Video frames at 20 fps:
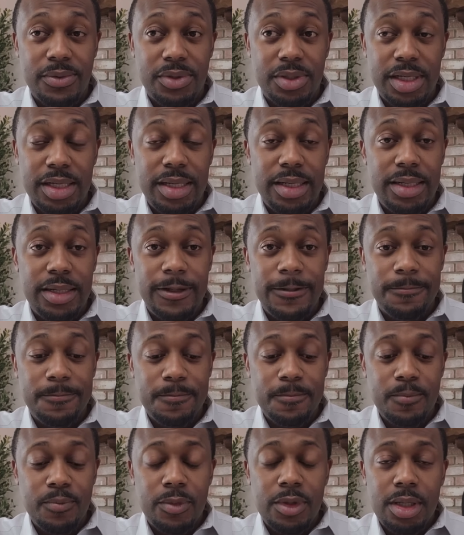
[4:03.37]
city.
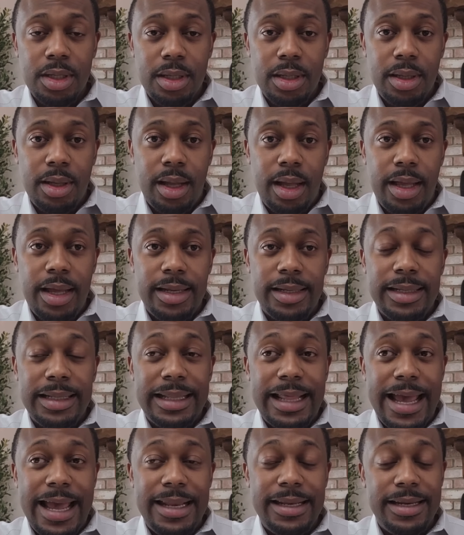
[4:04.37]
It
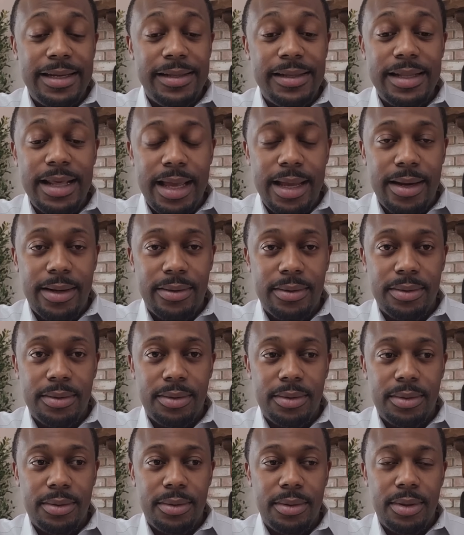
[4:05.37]
landed there.
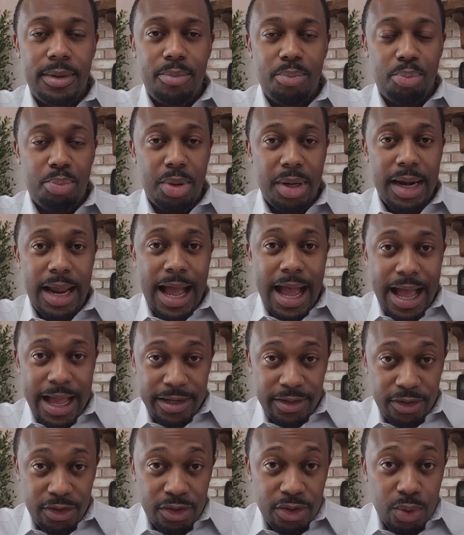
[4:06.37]
But I
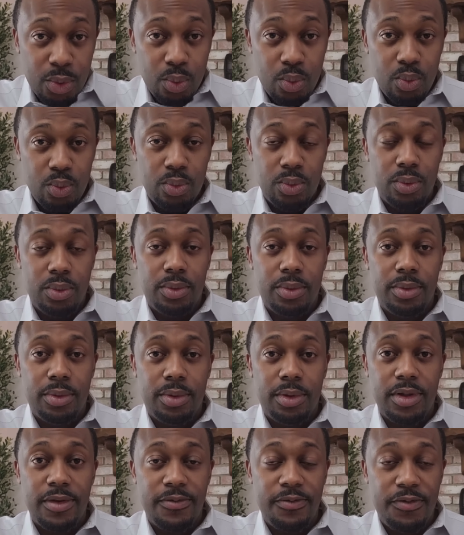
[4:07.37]
knew
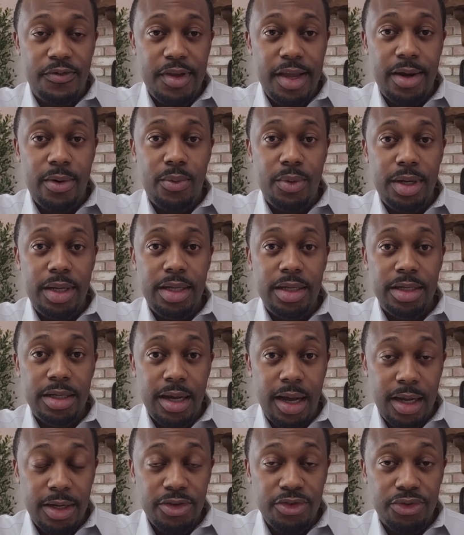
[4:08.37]
the very
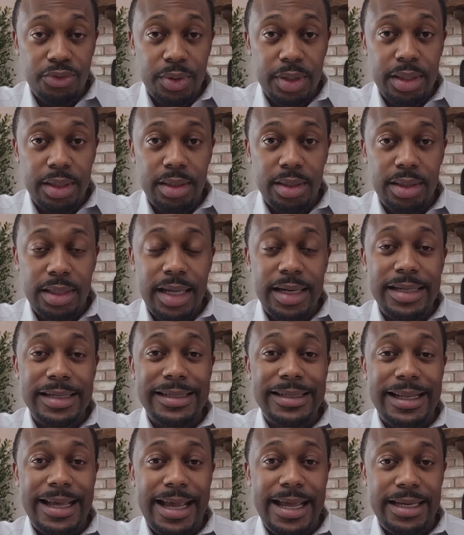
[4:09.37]
country that it
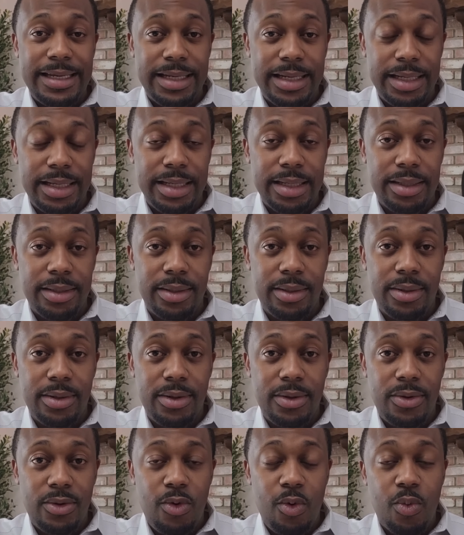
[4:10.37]
landed in
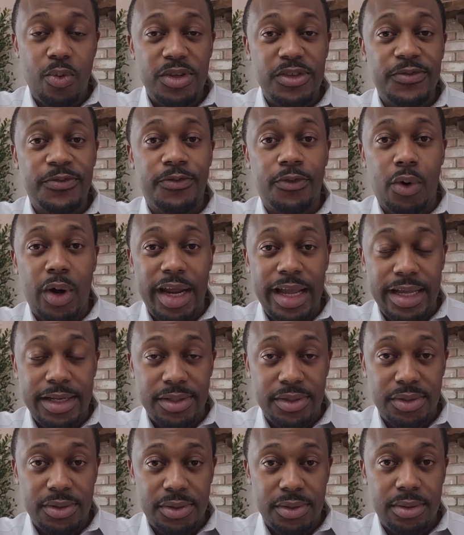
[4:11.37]
was
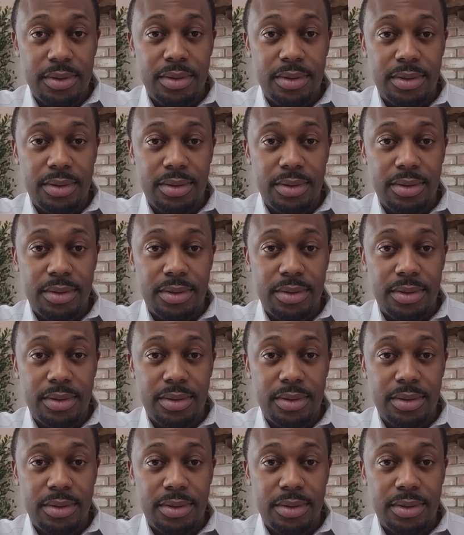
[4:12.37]
France.